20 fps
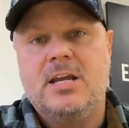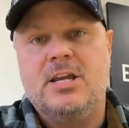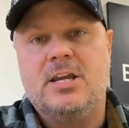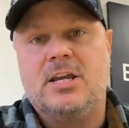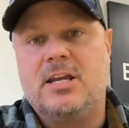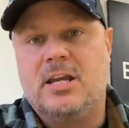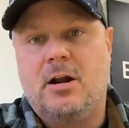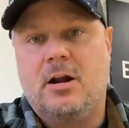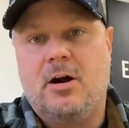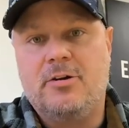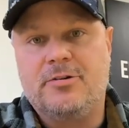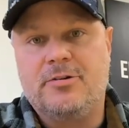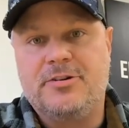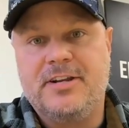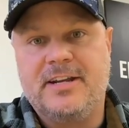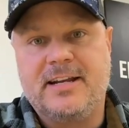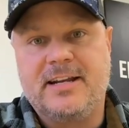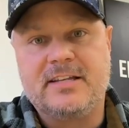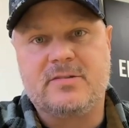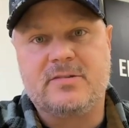You can get all your
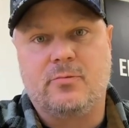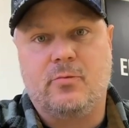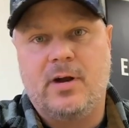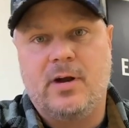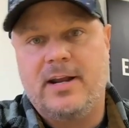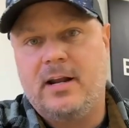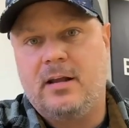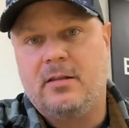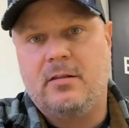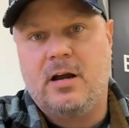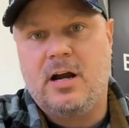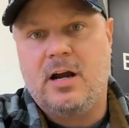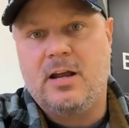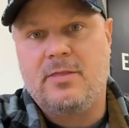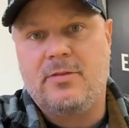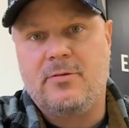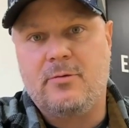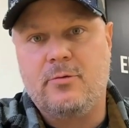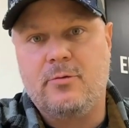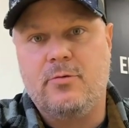tickets right
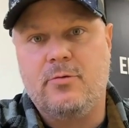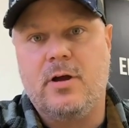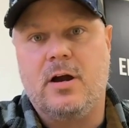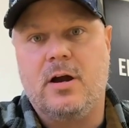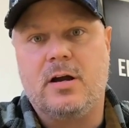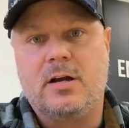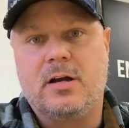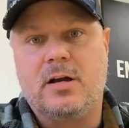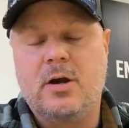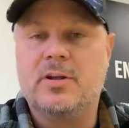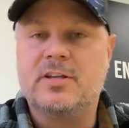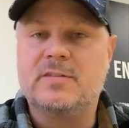online through the